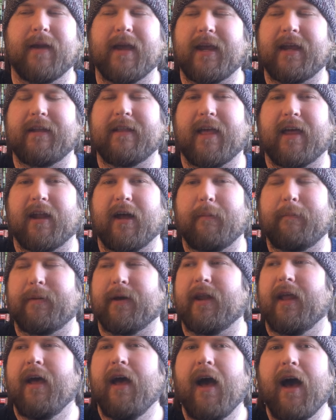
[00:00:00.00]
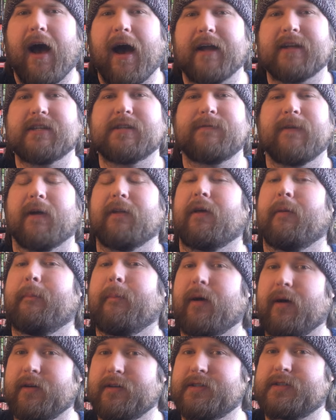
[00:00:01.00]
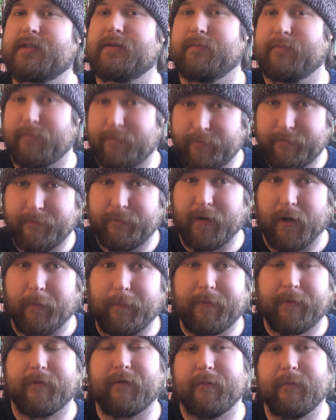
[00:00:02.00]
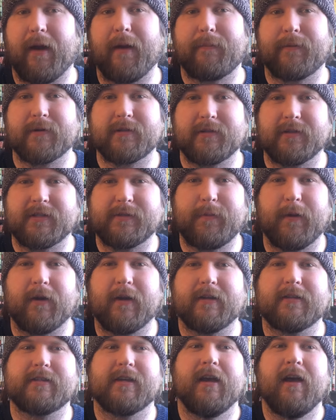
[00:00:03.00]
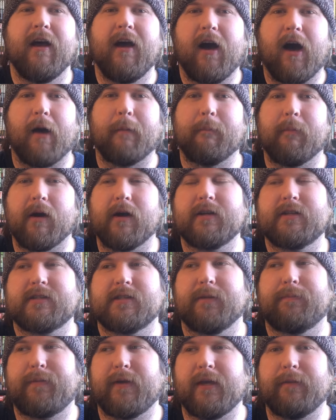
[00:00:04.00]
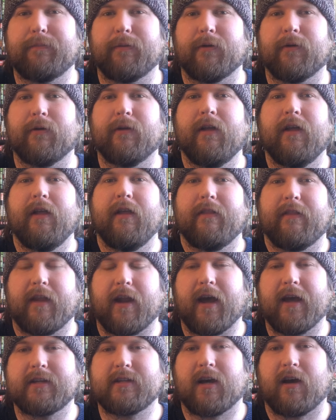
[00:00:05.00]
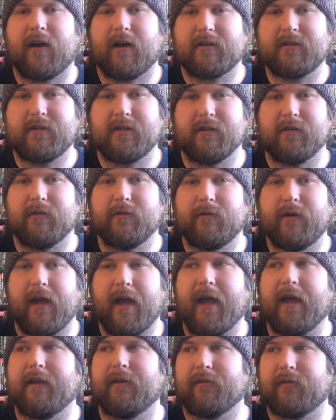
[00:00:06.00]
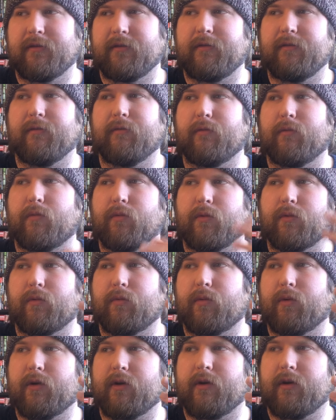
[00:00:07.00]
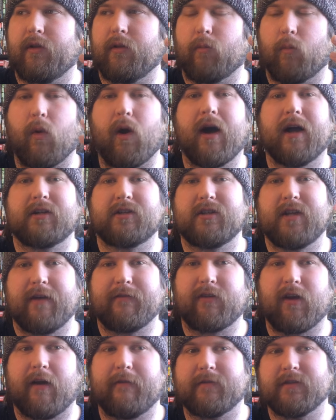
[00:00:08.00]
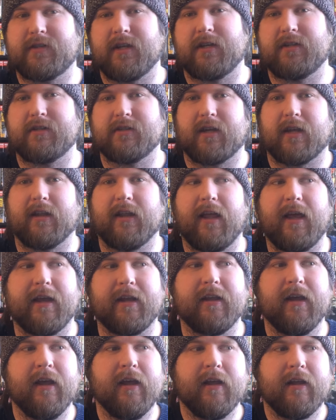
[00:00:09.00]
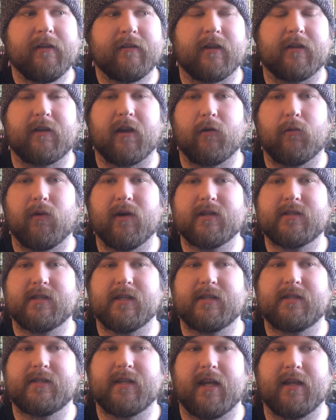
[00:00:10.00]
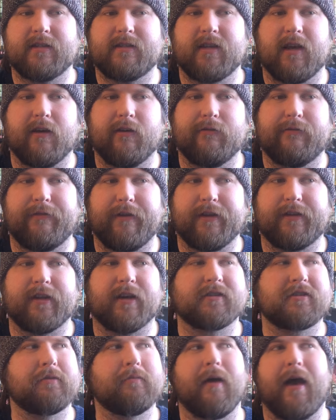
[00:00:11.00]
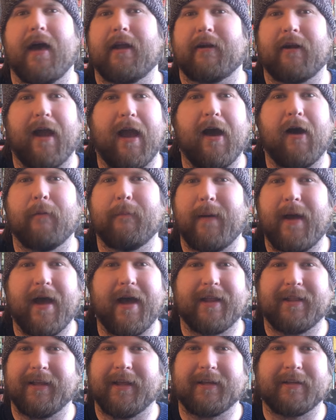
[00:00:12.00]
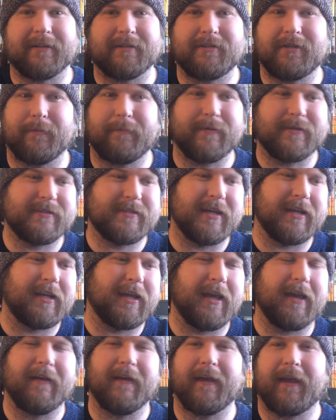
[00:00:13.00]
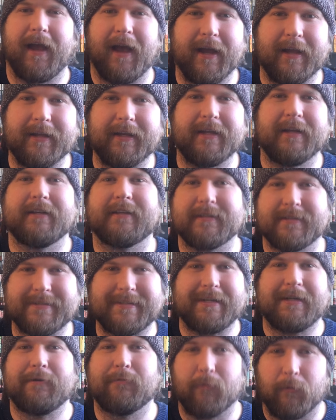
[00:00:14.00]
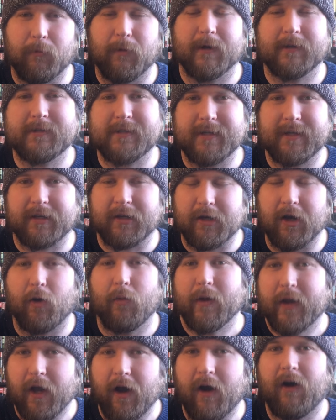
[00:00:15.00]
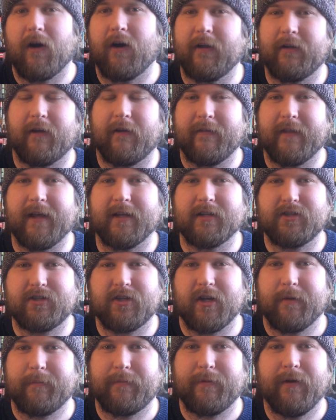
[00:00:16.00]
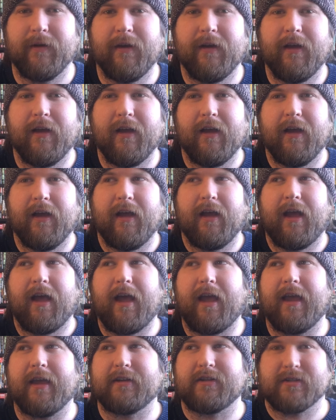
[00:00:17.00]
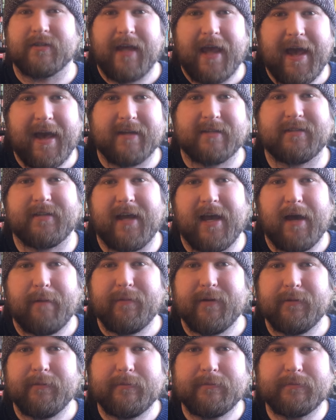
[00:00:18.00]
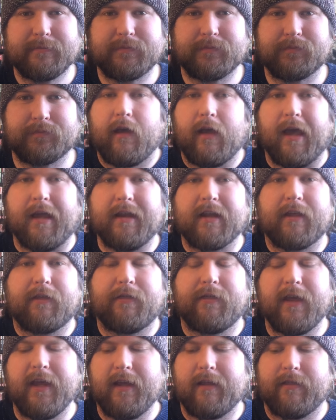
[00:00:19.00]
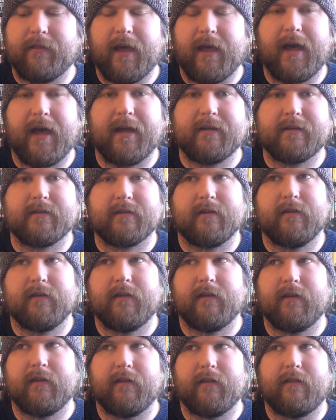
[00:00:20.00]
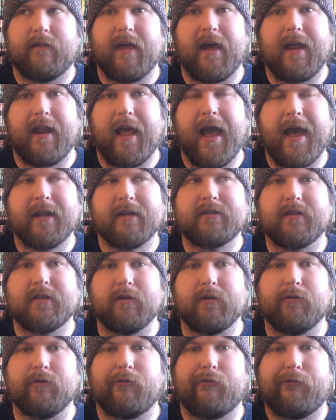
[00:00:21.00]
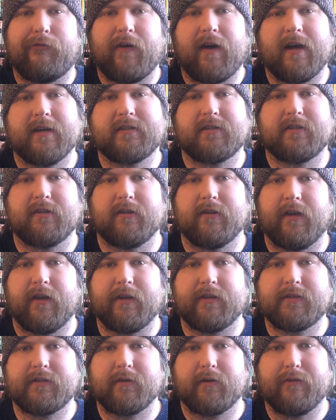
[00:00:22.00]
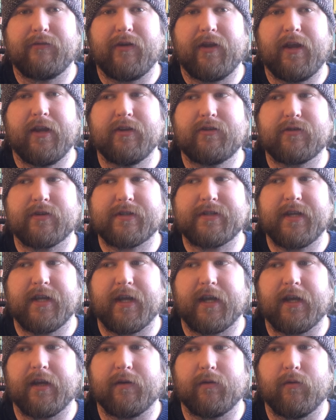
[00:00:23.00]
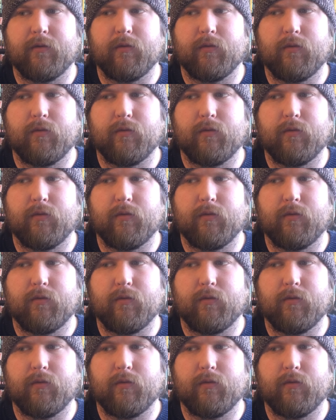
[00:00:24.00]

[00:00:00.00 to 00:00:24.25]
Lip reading: making that up, but I just felt amongst, you know, in my personal experience, amongst the people that I talked to and were watched have conversations online, that there was this sense of, it doesn't matter how bad, like, the ship is sinking, like, I need to see what's going on that ship. It just has to happen. And I think that that attitude fostered a sort of interesting,